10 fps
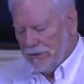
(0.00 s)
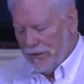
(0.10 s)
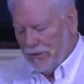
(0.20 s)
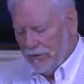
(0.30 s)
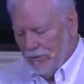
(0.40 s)

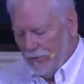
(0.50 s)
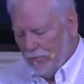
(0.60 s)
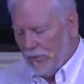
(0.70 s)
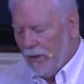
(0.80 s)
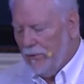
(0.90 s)
here who will
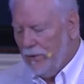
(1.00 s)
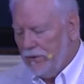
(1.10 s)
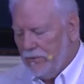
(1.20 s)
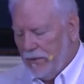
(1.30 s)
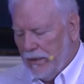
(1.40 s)
pray with
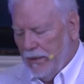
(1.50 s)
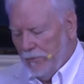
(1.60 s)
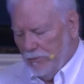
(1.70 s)
them and help